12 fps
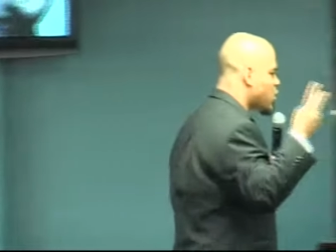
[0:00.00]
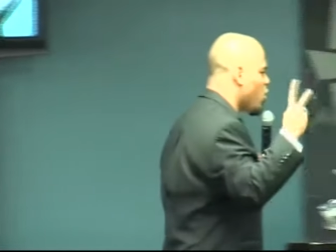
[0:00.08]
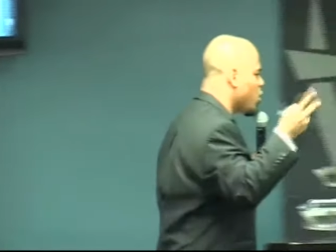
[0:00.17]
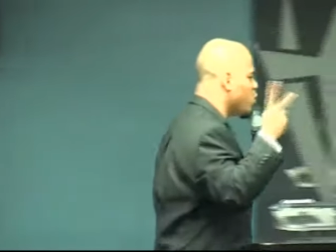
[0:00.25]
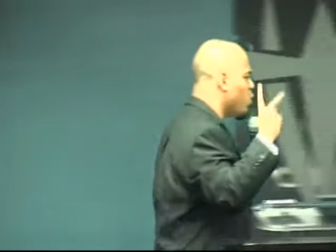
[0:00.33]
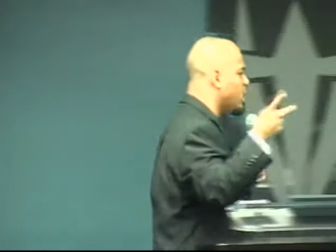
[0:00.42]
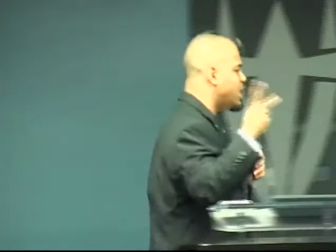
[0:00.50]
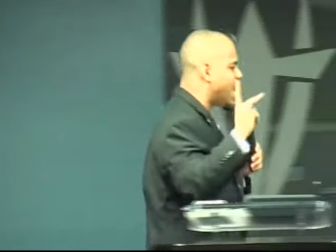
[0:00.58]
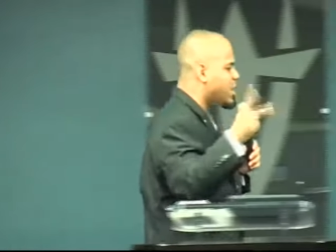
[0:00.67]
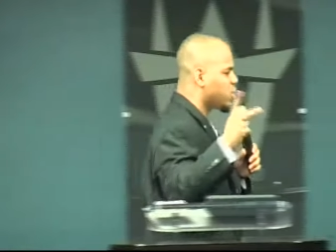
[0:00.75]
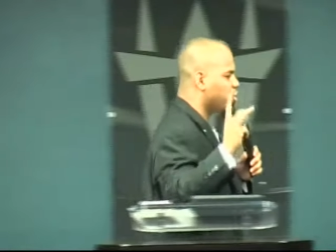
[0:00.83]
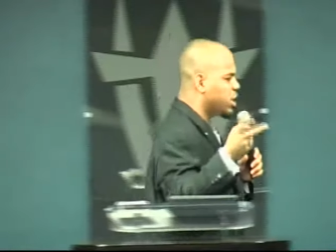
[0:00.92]
going to
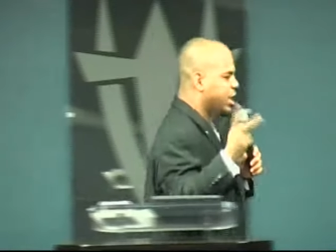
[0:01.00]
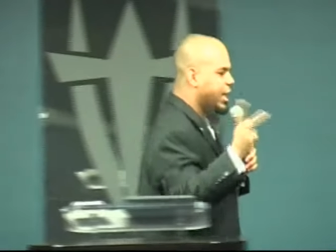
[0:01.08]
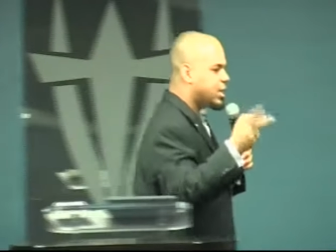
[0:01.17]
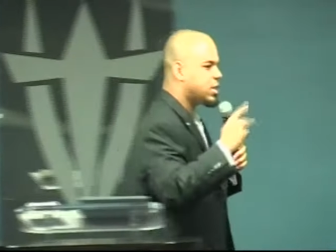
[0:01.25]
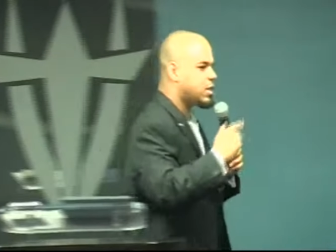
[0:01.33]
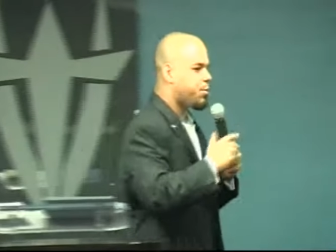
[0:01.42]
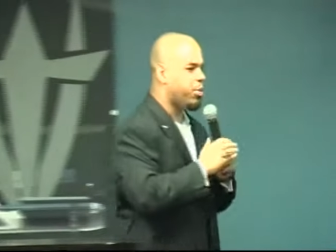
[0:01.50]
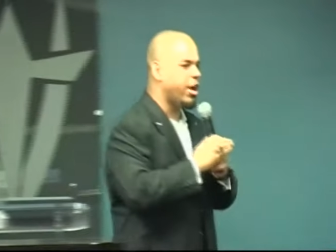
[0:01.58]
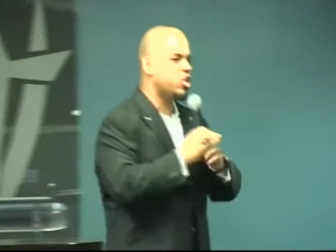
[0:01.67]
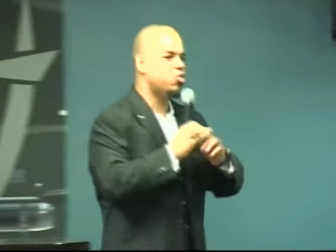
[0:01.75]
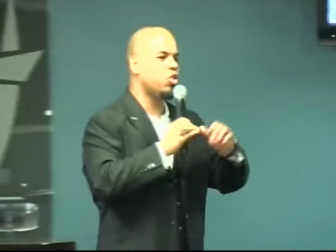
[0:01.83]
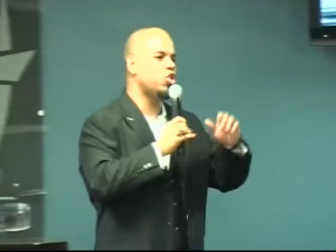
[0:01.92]
let you to get to the
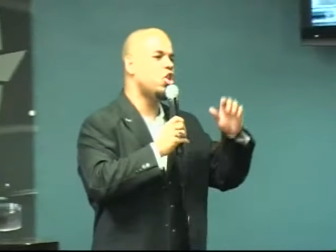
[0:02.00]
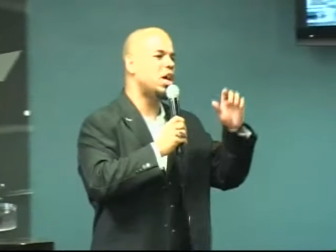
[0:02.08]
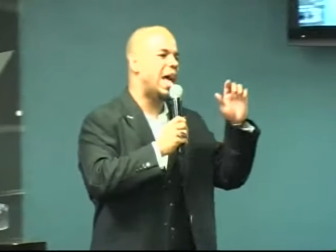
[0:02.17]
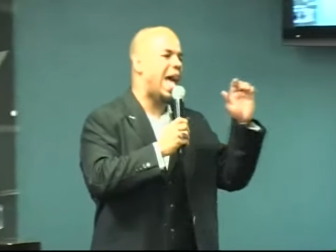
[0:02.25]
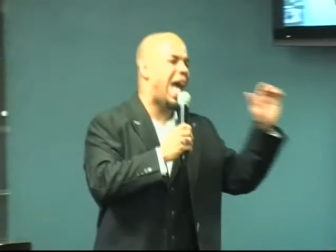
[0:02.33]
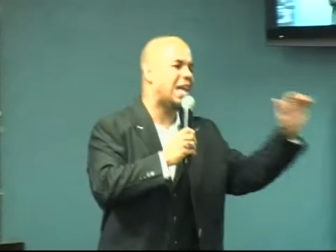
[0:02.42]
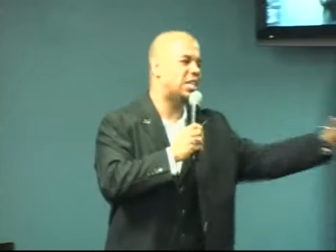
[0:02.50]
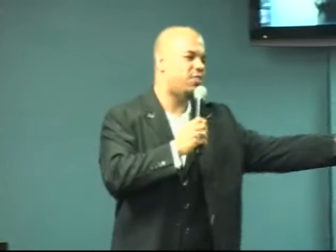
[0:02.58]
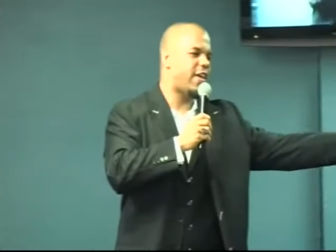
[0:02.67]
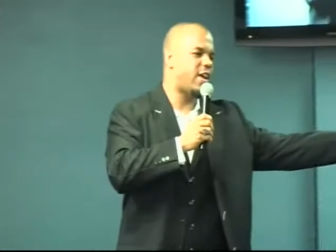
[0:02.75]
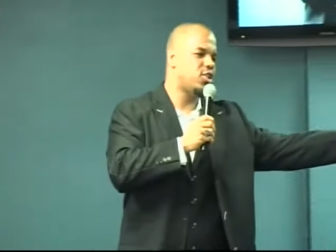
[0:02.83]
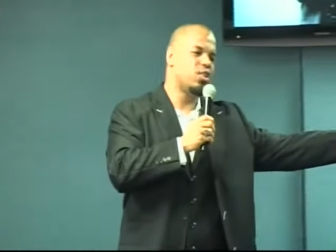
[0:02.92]
place where you're going to
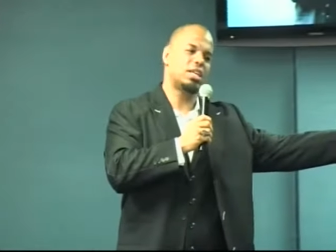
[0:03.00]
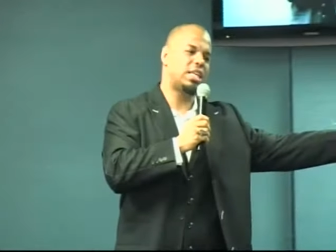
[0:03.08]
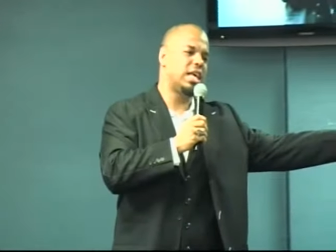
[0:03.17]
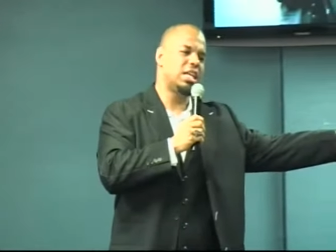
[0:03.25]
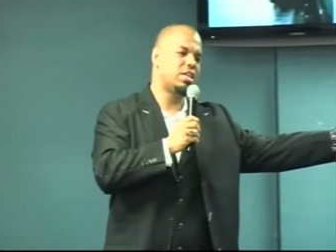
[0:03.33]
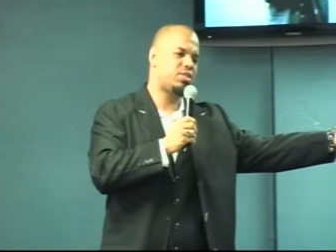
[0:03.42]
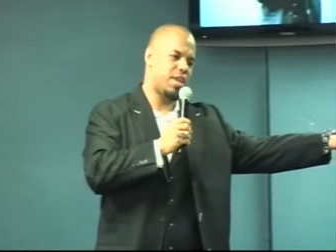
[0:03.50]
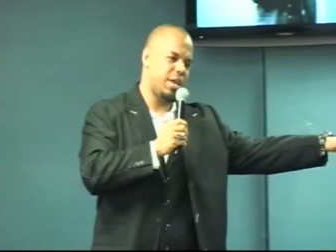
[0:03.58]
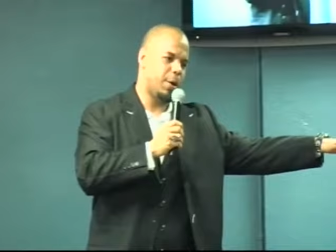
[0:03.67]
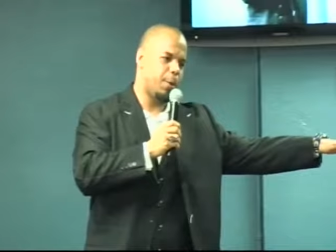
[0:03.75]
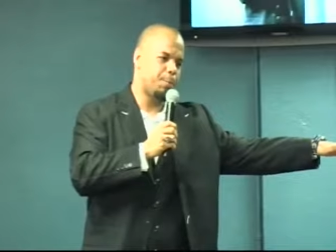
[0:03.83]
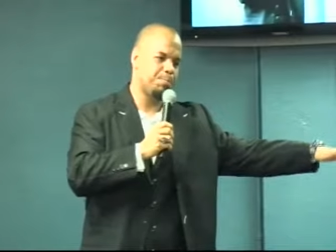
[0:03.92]
activate your Achilles
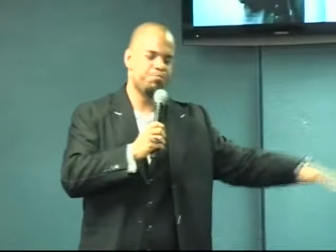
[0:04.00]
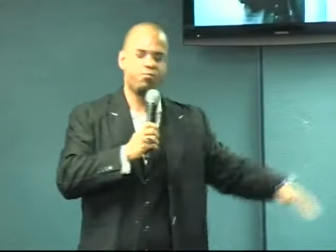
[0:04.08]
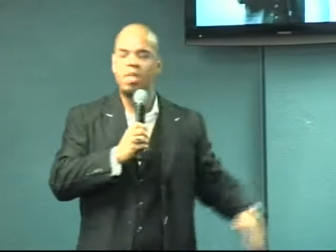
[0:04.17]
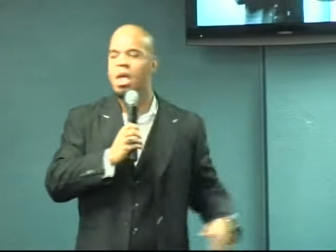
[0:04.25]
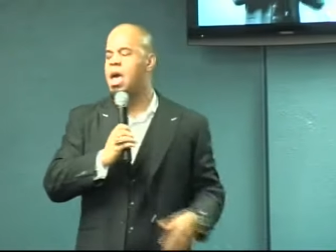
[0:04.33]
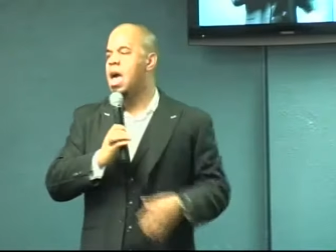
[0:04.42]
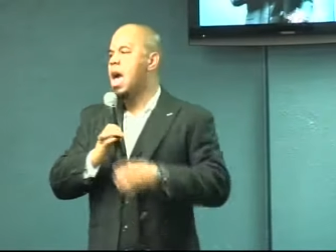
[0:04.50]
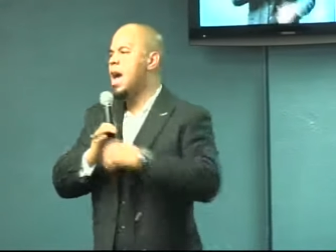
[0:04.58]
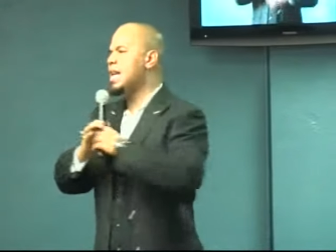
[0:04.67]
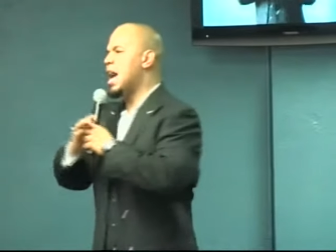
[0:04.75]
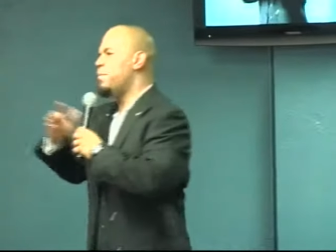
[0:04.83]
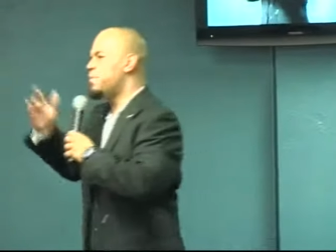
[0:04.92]
heel.
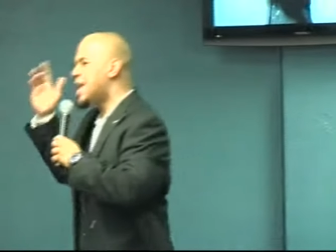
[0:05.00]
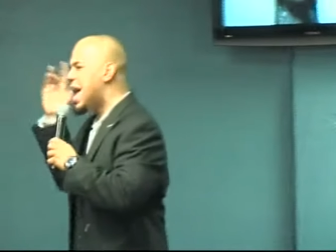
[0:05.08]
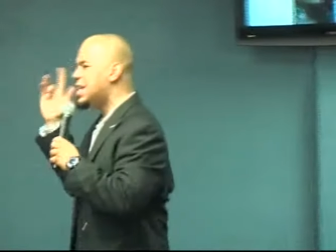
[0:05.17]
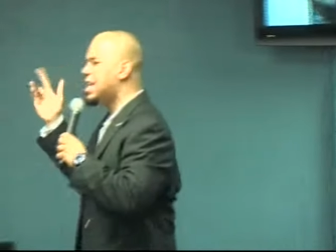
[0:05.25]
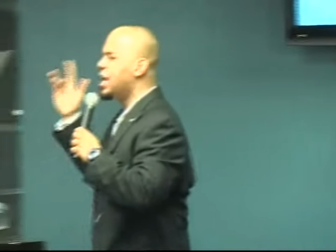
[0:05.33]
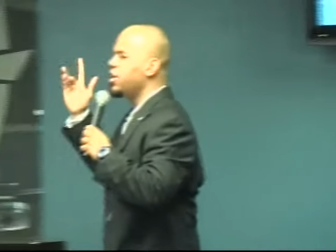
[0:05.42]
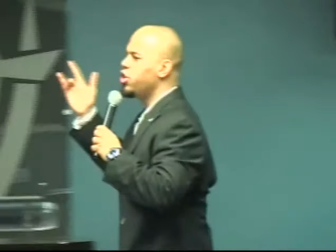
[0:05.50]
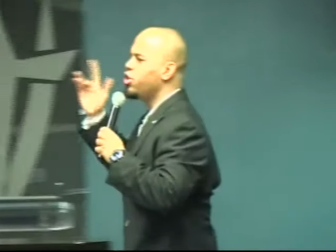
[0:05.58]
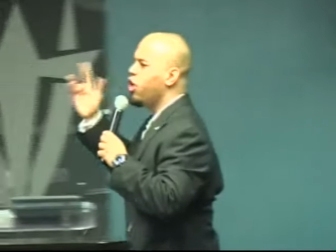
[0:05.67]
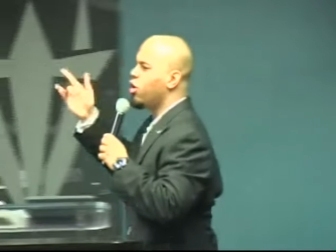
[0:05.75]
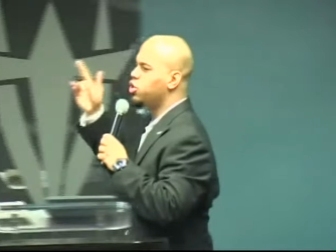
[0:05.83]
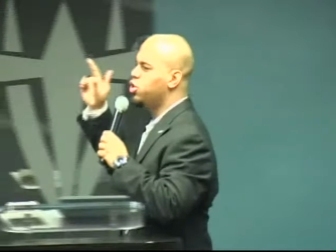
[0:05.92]
And I'm not letting you
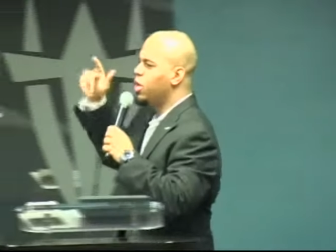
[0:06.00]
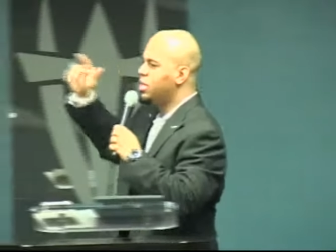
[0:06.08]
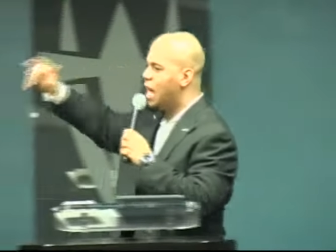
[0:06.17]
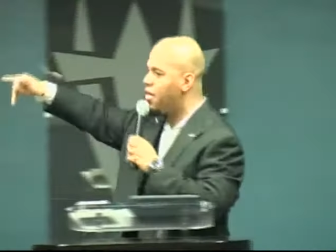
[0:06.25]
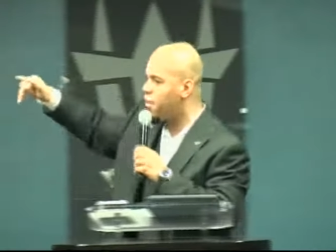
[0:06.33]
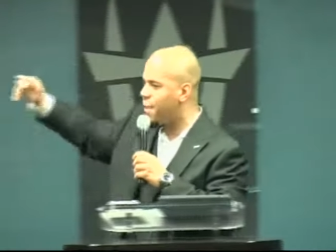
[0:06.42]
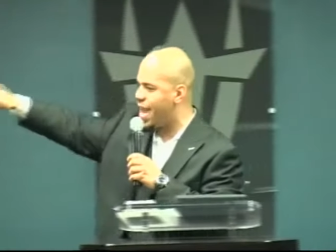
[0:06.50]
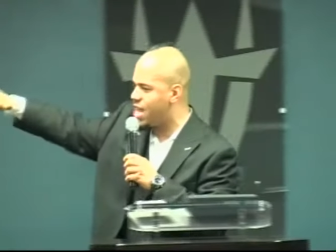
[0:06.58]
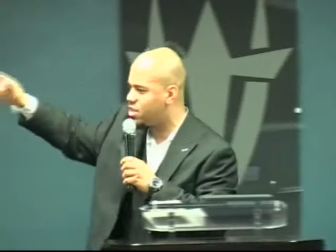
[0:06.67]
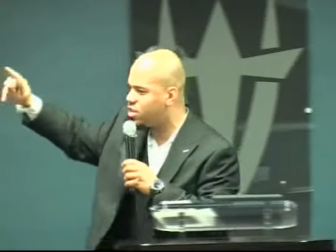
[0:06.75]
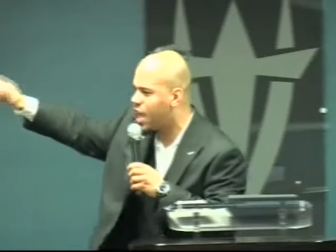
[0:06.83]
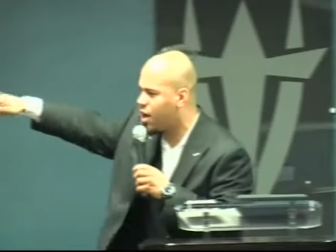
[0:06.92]
go to another
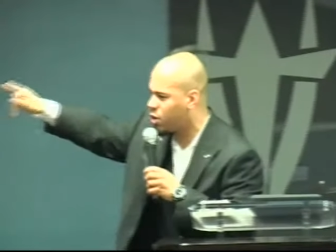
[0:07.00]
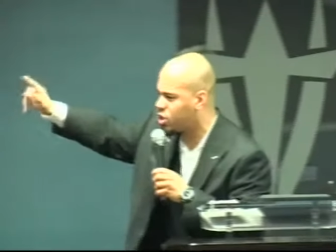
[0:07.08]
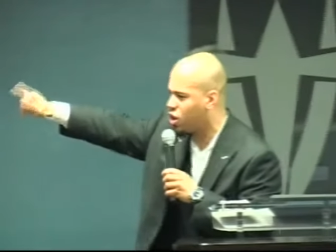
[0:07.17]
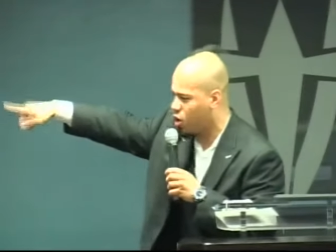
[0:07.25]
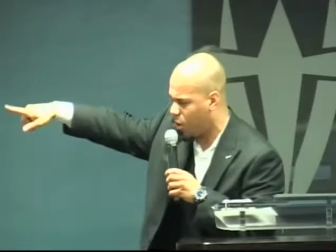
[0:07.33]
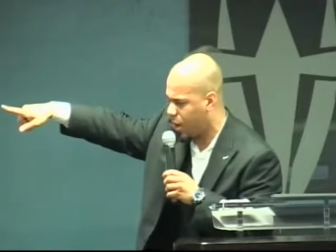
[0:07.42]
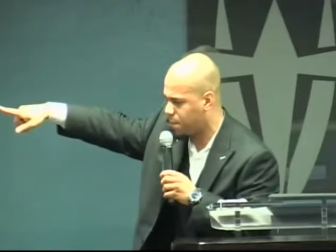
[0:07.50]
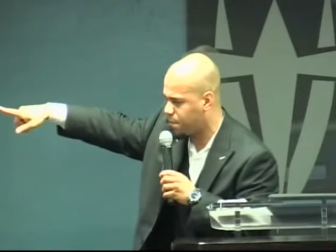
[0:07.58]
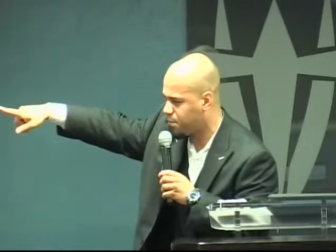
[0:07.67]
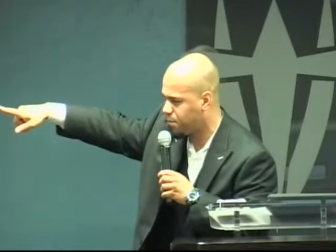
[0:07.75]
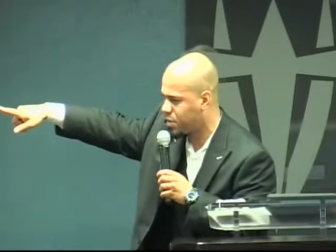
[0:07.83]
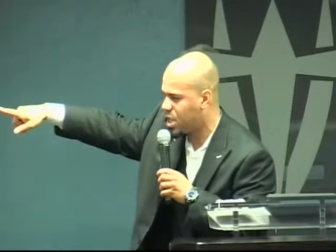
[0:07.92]
man's territory.
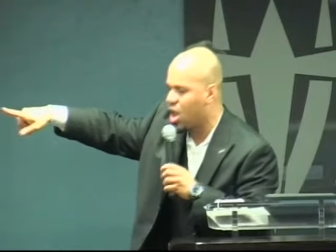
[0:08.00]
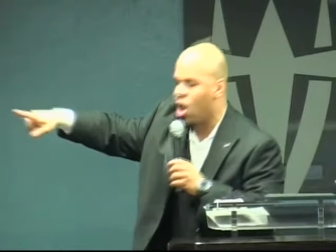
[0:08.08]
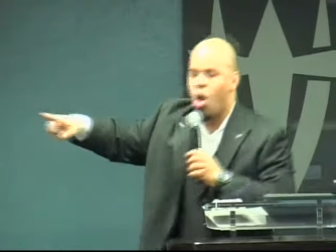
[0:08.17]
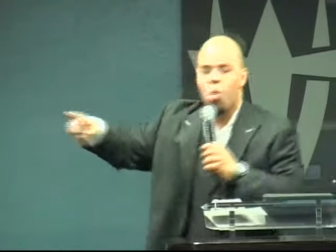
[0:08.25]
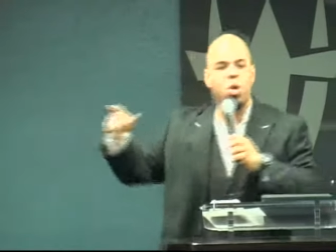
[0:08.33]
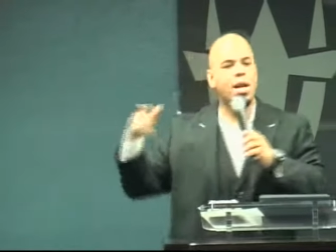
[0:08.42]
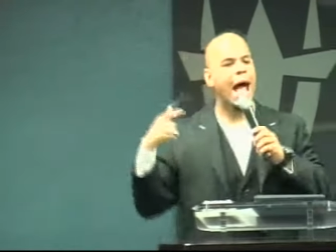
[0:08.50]
What